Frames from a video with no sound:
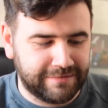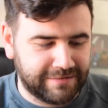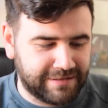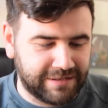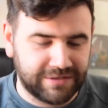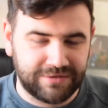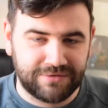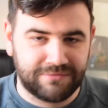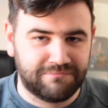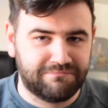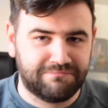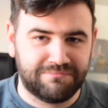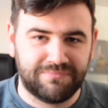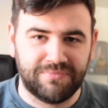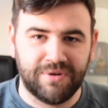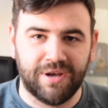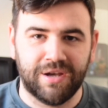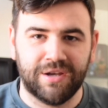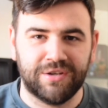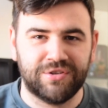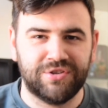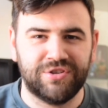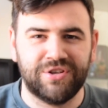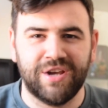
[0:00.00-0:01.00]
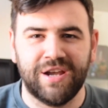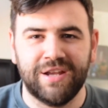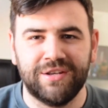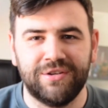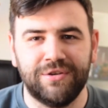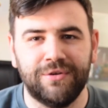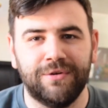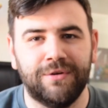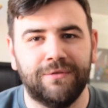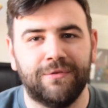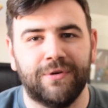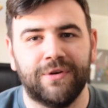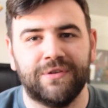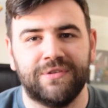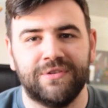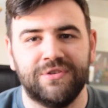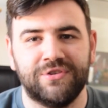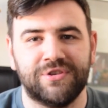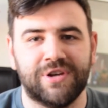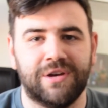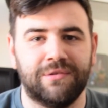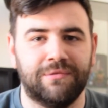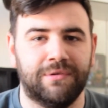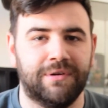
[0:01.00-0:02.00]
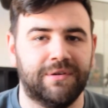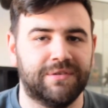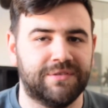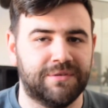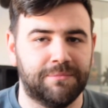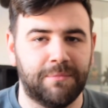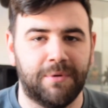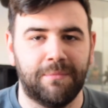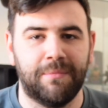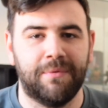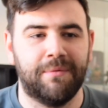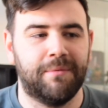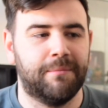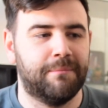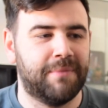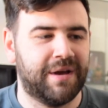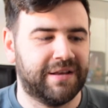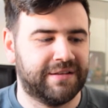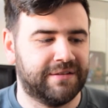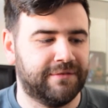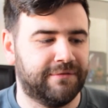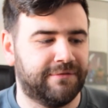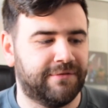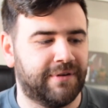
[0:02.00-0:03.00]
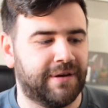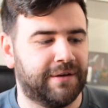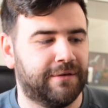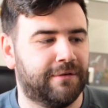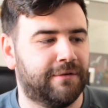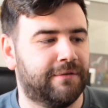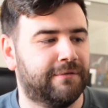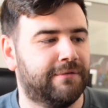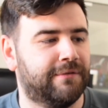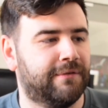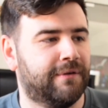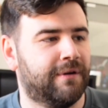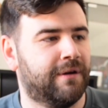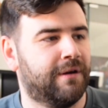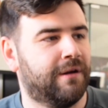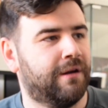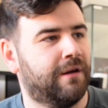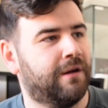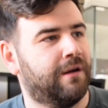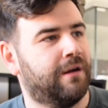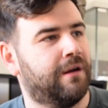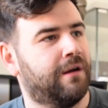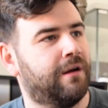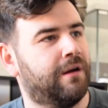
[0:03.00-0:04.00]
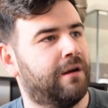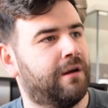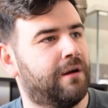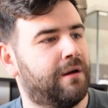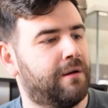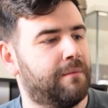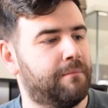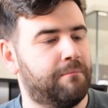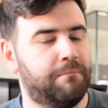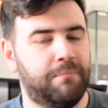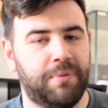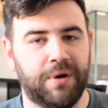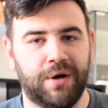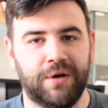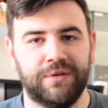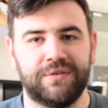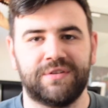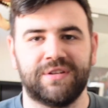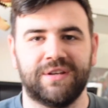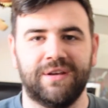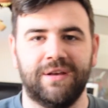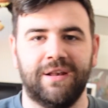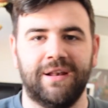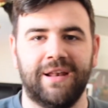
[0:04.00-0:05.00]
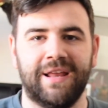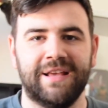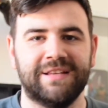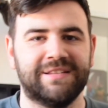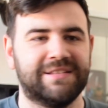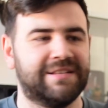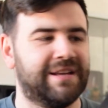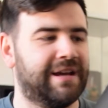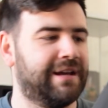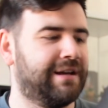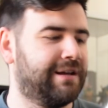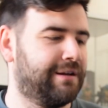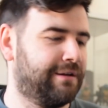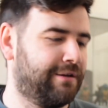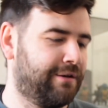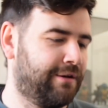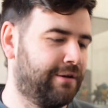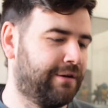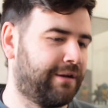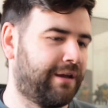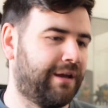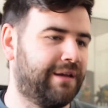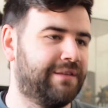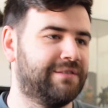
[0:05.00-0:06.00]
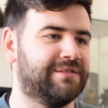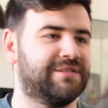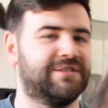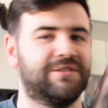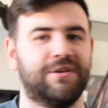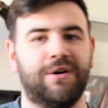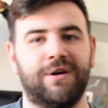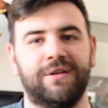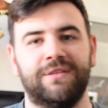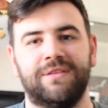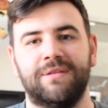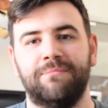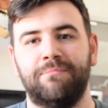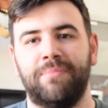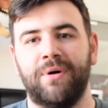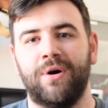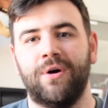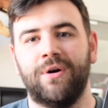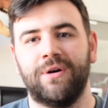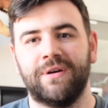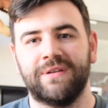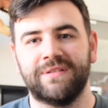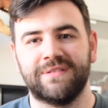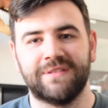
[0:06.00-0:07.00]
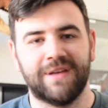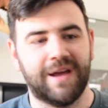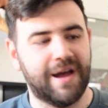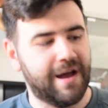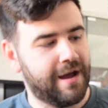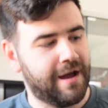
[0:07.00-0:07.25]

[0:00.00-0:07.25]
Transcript: The shared universe in general is something I'm a massive fan of. But let's take a look inside the box.